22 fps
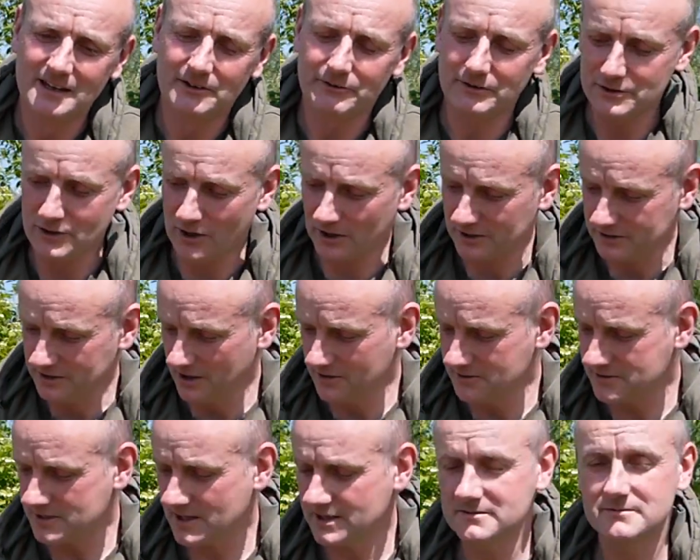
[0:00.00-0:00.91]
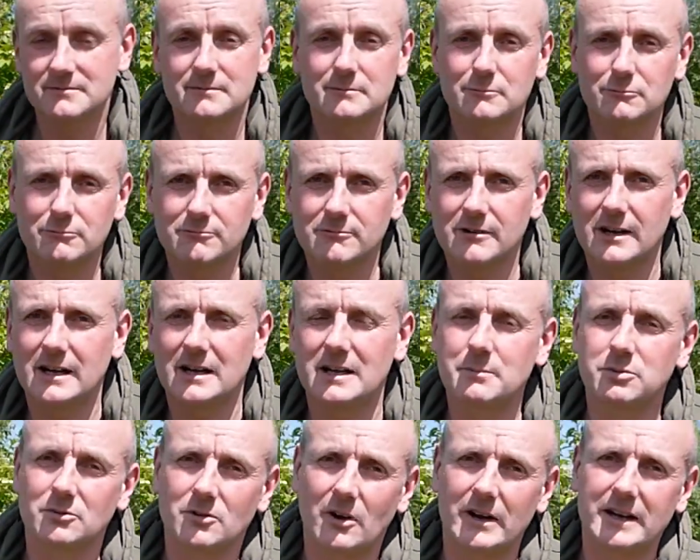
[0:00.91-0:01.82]
If you're not using
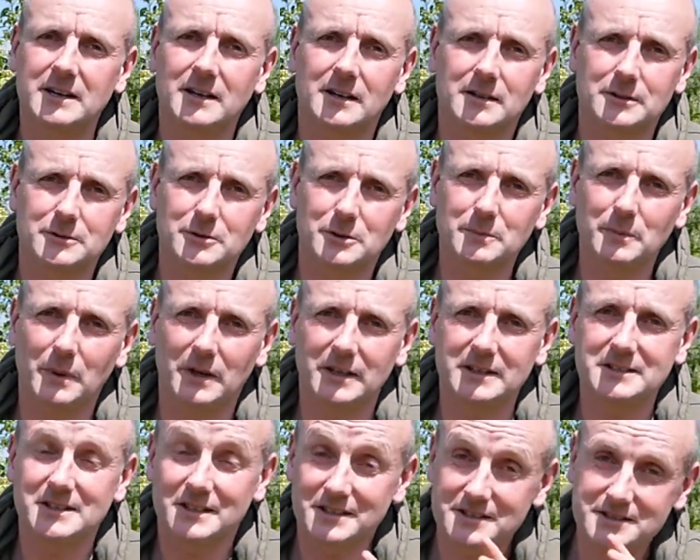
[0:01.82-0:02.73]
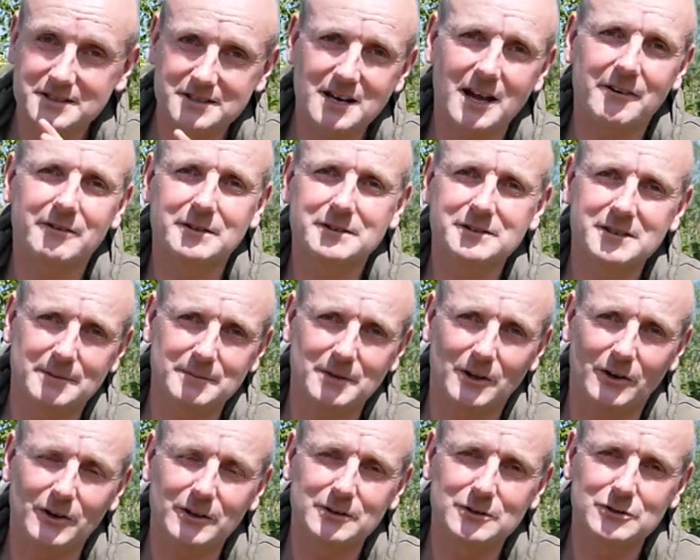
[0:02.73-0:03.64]
really bright coloured hook baits, then there's another tip
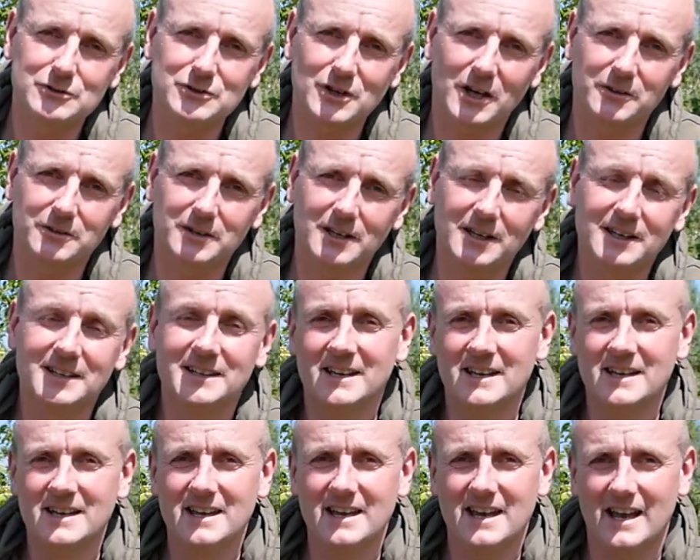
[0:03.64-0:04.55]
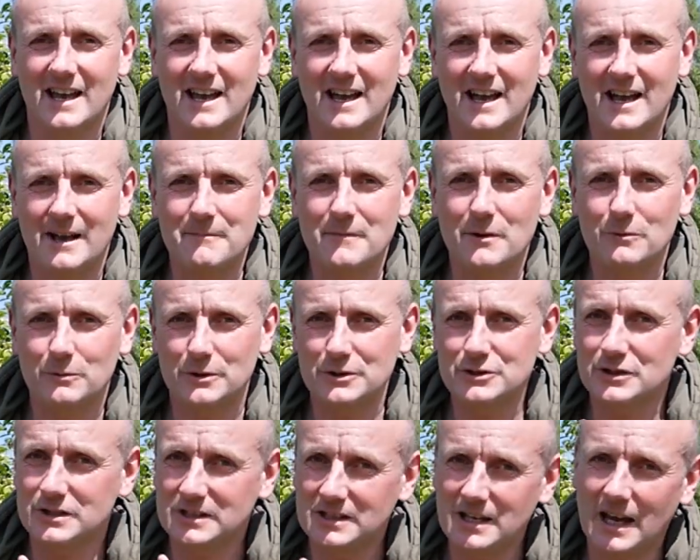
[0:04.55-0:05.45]
that I can show you,
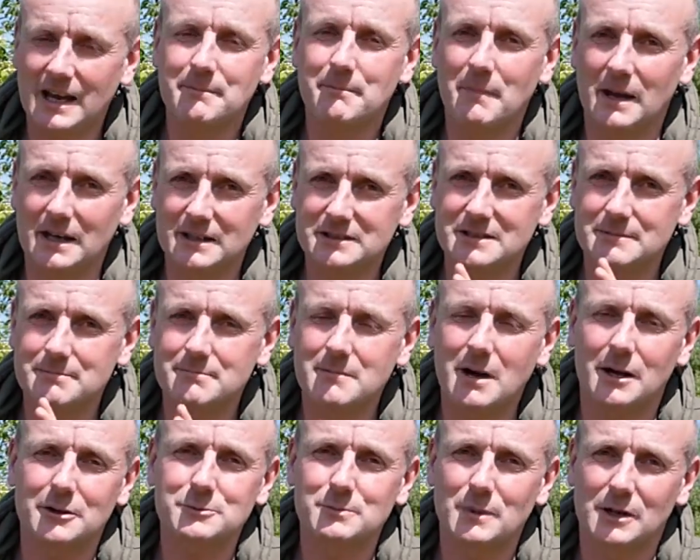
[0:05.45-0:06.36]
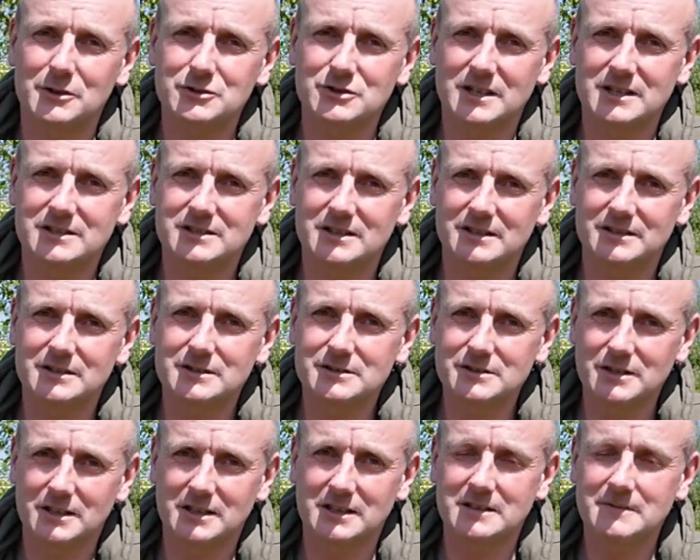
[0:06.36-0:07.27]
which again makes it much easier to
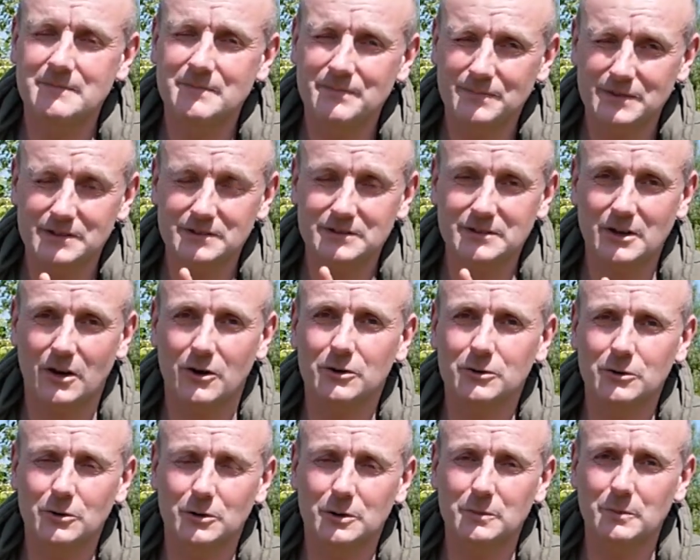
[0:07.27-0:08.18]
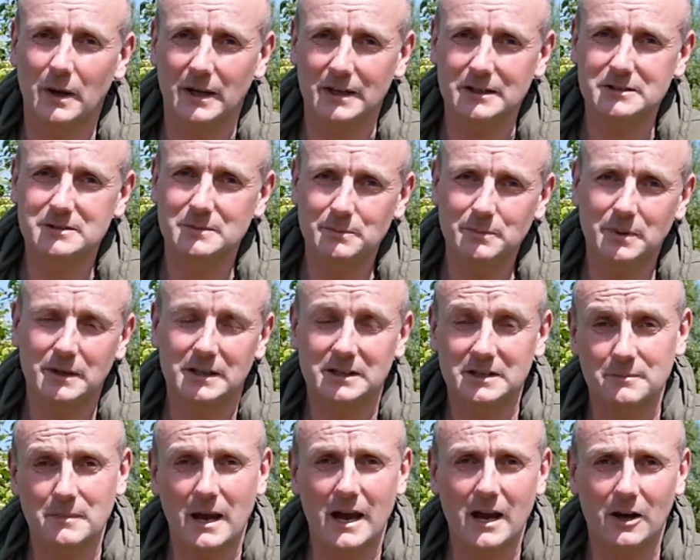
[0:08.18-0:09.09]
see dark hook baits and
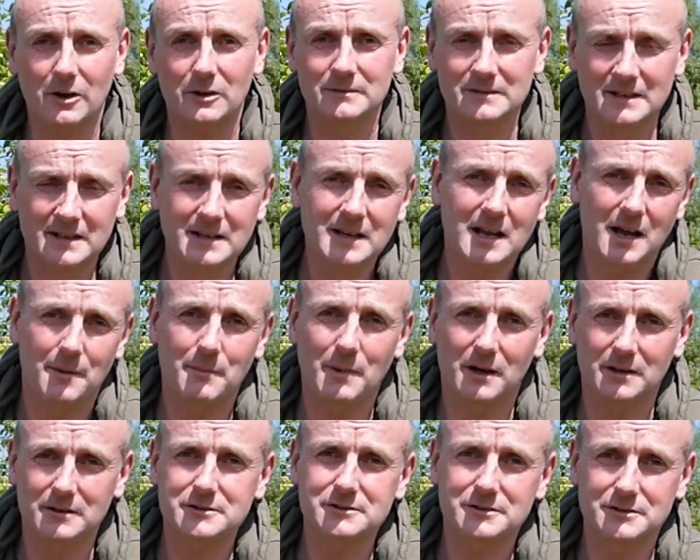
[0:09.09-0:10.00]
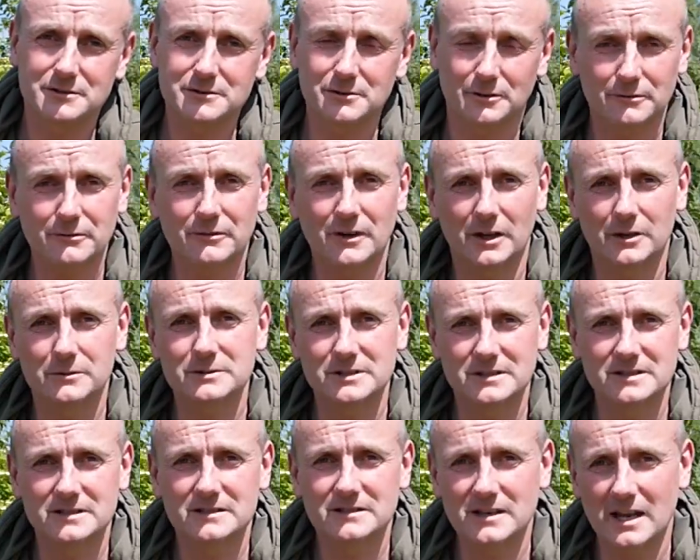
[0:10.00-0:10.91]
pick them out amongst the sort of
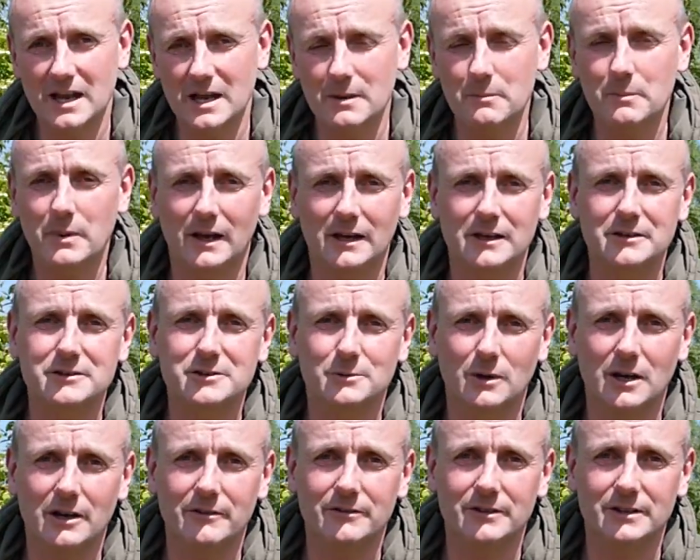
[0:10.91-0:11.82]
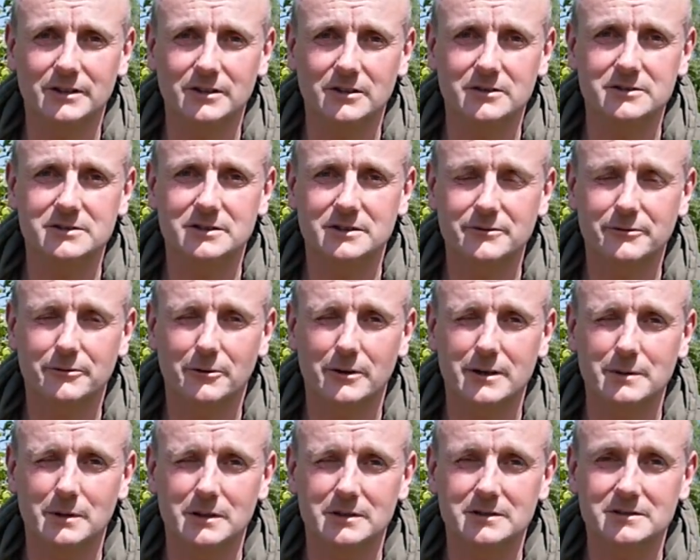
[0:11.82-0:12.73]
floating pellets or whatever you're using as
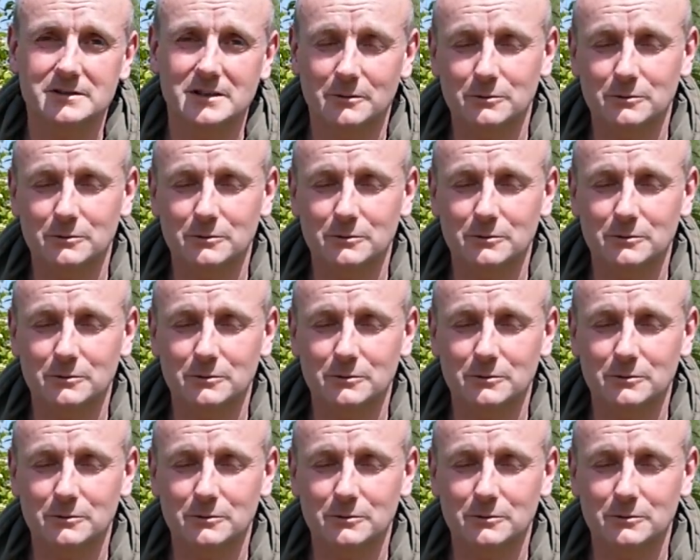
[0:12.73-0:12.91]
freebies.